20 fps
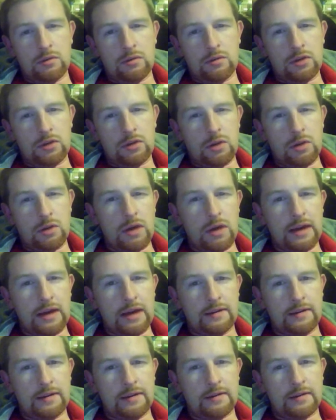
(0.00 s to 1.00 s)

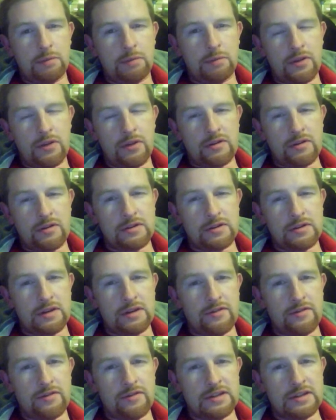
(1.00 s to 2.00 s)
unite, put their
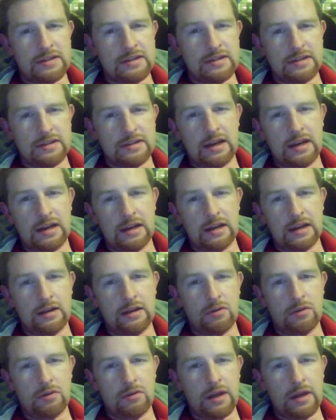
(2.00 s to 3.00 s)
differences aside, and
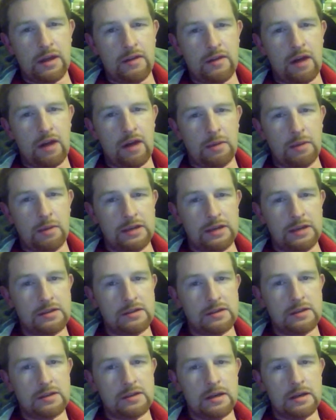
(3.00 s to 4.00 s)
unite their
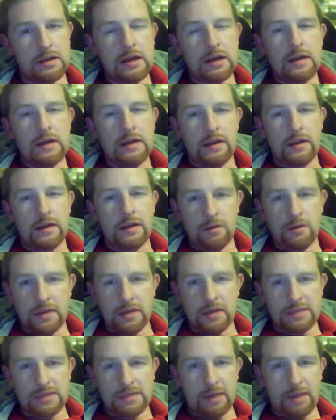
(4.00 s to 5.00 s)
armies. They do
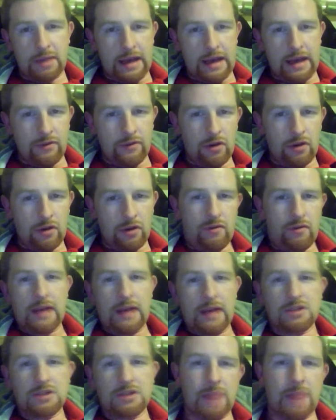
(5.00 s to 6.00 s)
this by having an
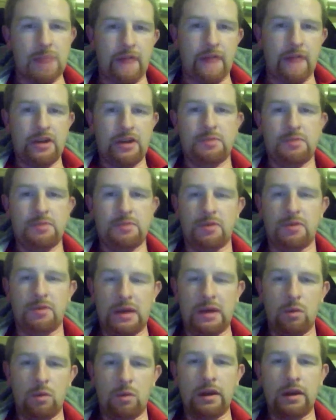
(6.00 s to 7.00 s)
arranged marriage
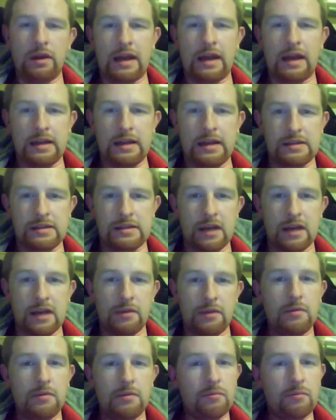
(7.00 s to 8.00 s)
between one king's
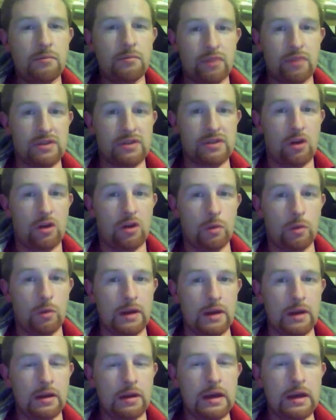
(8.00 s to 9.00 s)
son, Prince
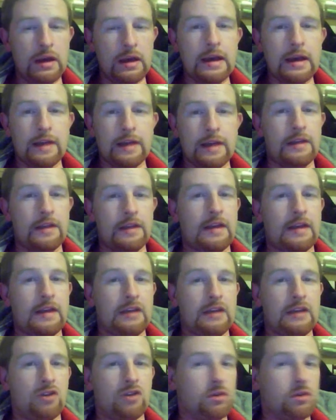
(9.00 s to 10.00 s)
Krull, and the other
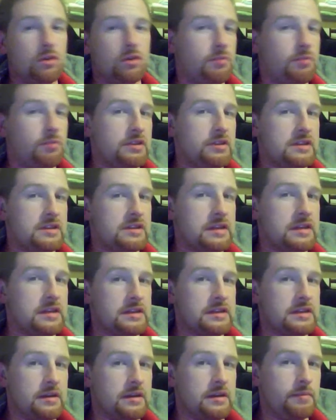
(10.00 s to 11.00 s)
king's daughter, Princess
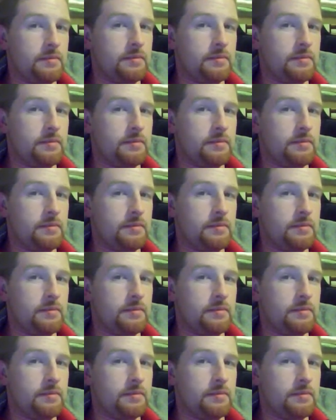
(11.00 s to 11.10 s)
Lissa.